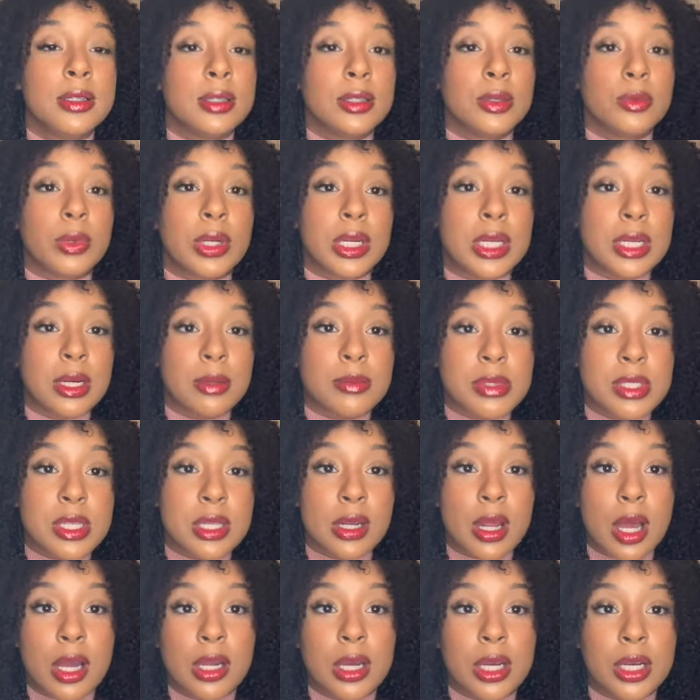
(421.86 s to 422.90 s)
when it comes to
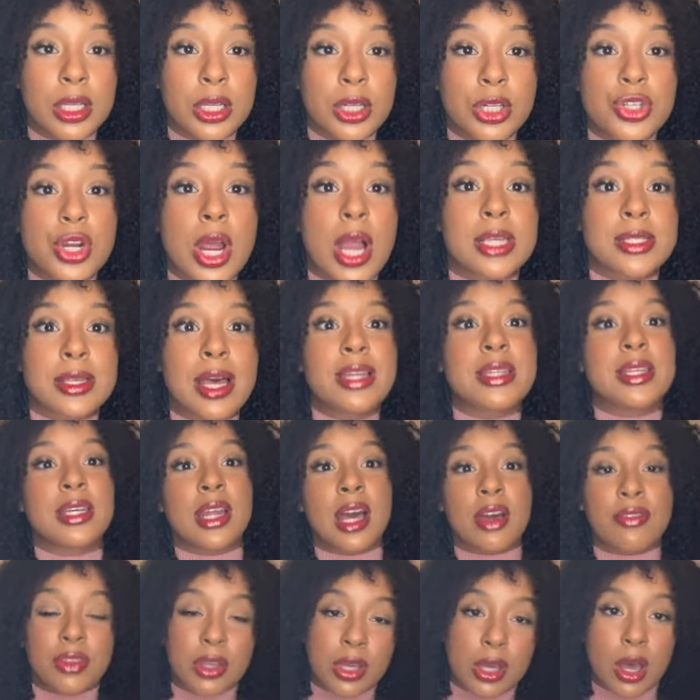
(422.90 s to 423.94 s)
not cutting your tracks. I did
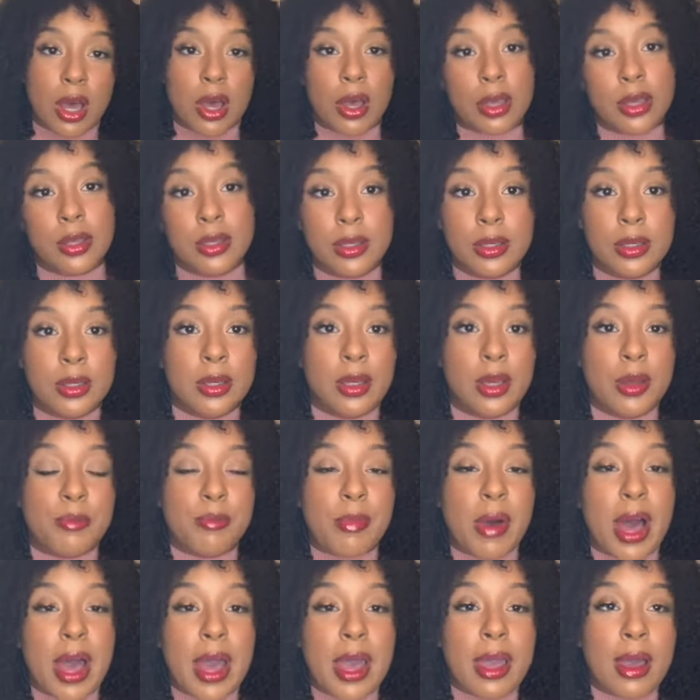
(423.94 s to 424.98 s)
have to cut
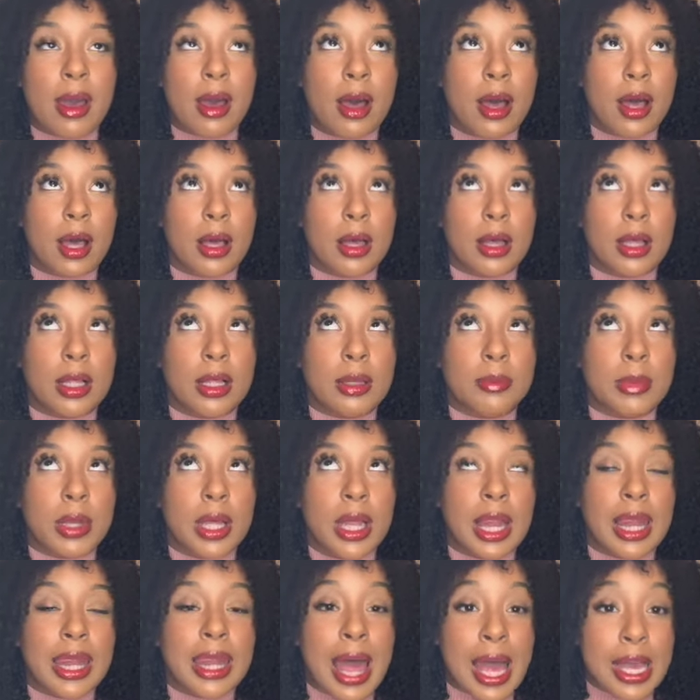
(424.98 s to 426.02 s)
my
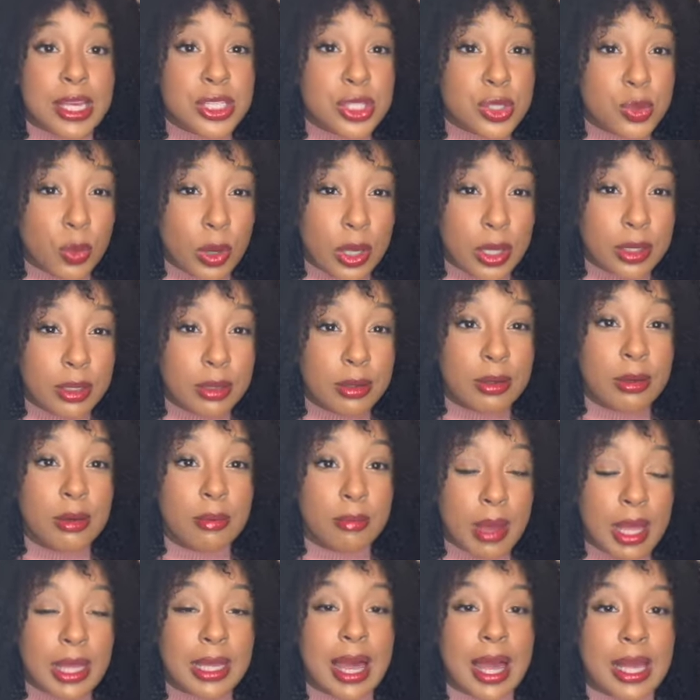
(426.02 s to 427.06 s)
last one.
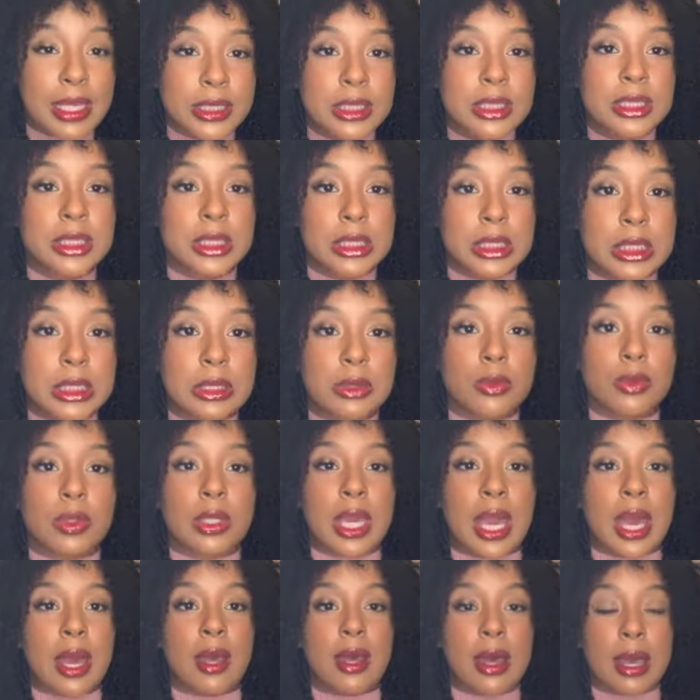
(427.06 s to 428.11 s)

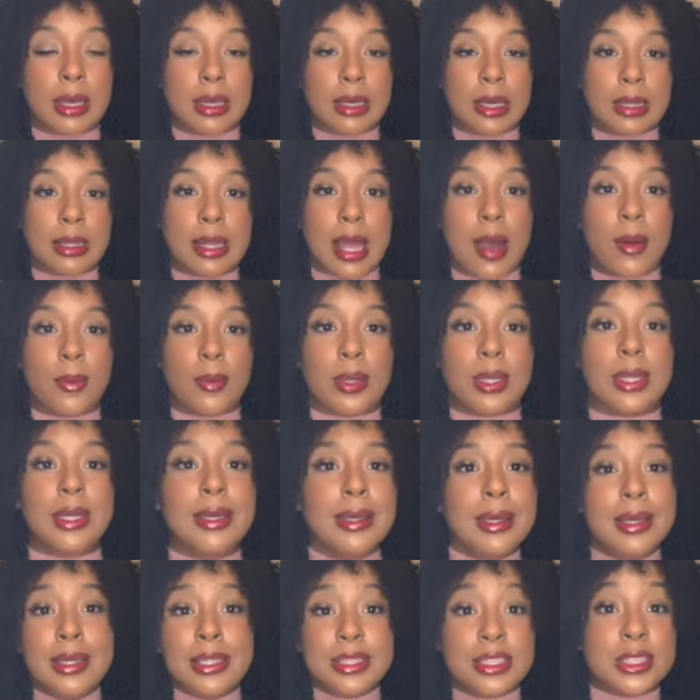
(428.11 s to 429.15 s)
Yeah, I cut that one
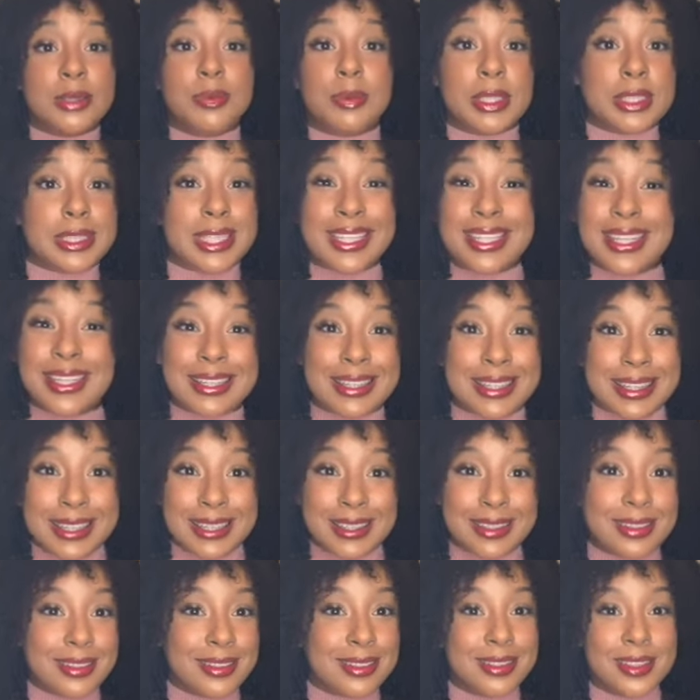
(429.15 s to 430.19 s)
just because I didn't
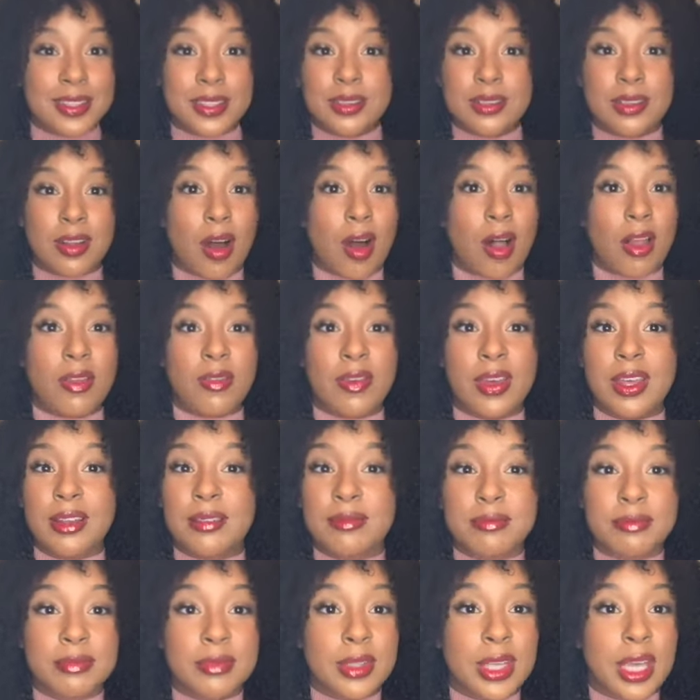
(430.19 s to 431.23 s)
need all of it,
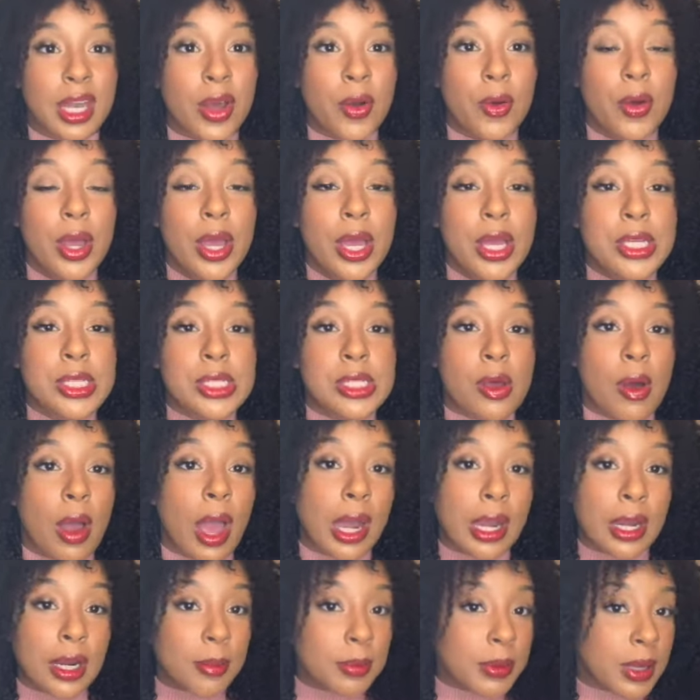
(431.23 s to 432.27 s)
you know. So I
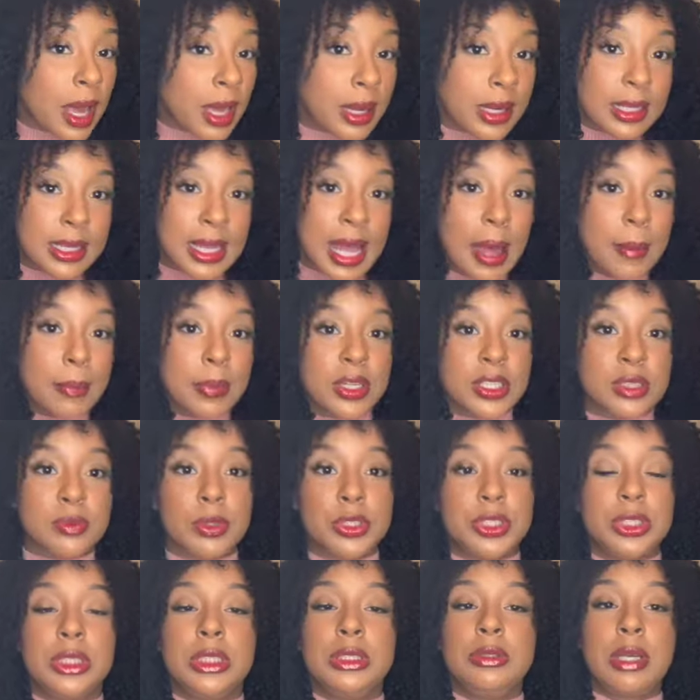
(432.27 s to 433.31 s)
ended up cutting that, but as
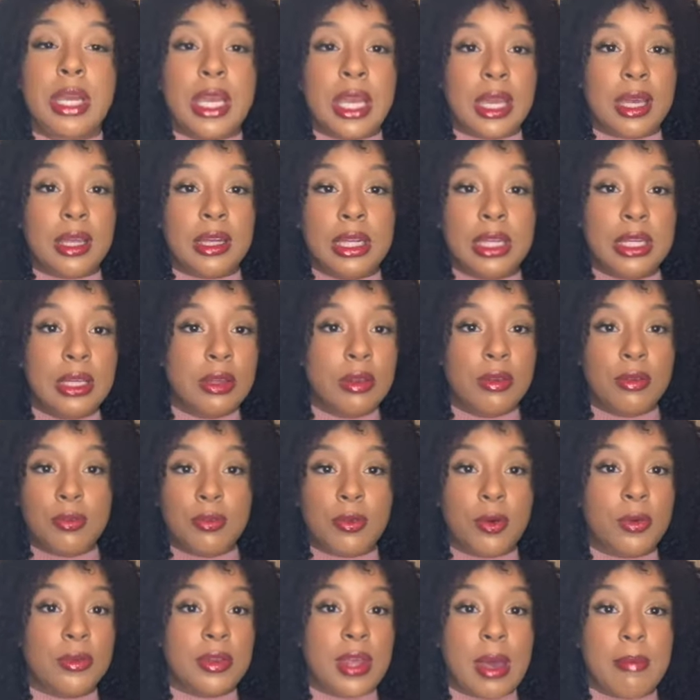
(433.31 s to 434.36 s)
much as you can,
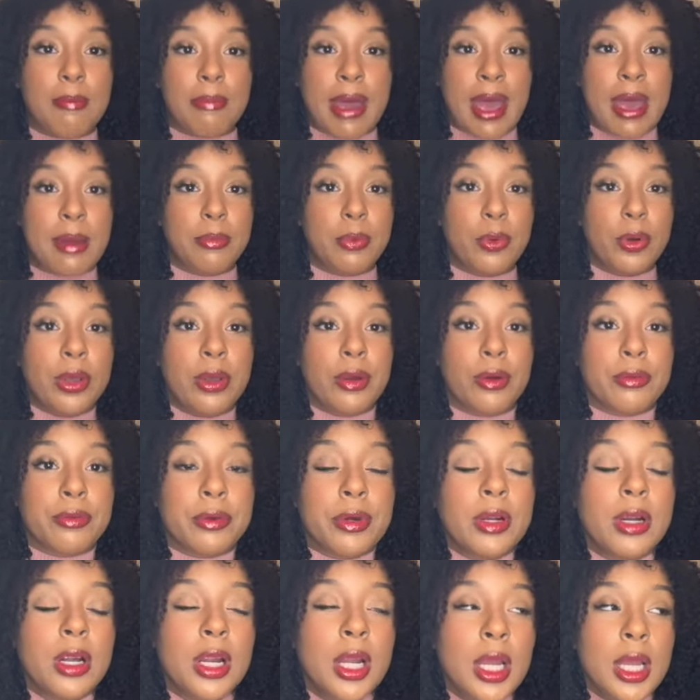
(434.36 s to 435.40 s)
fold that bad boy
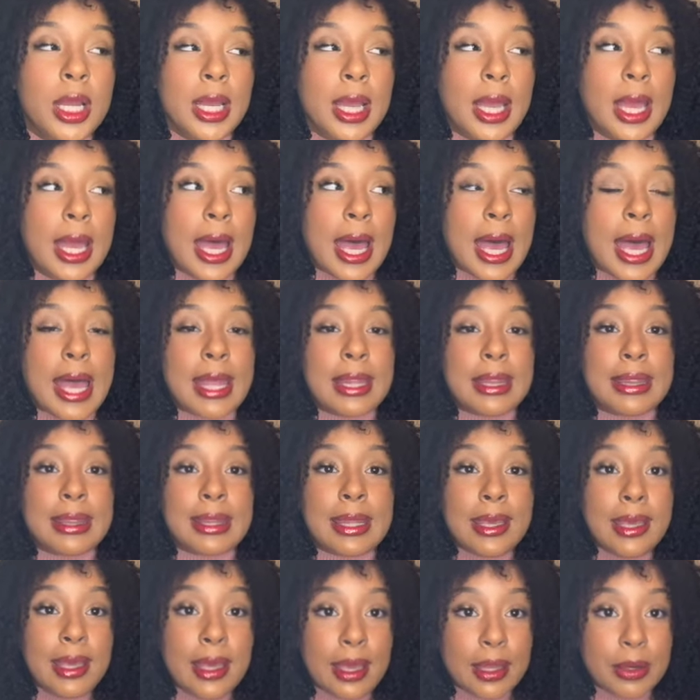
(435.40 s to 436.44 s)
over. And
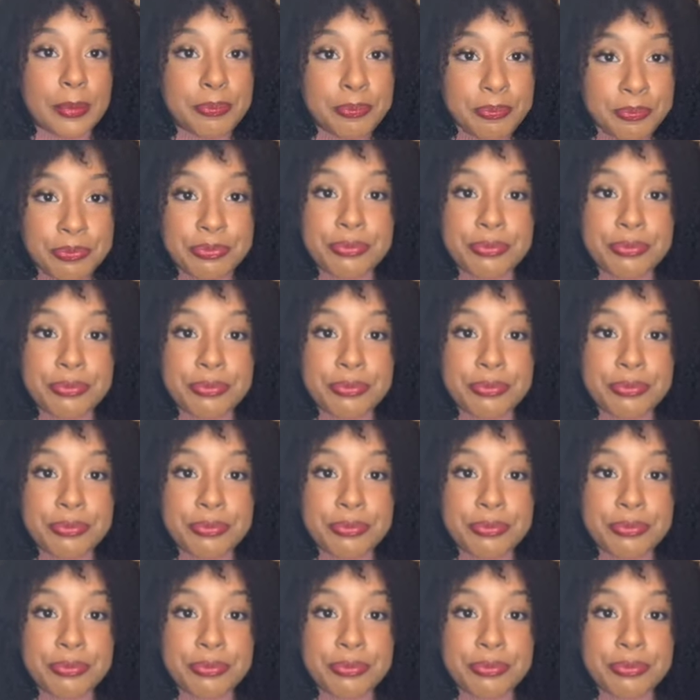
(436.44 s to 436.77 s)
then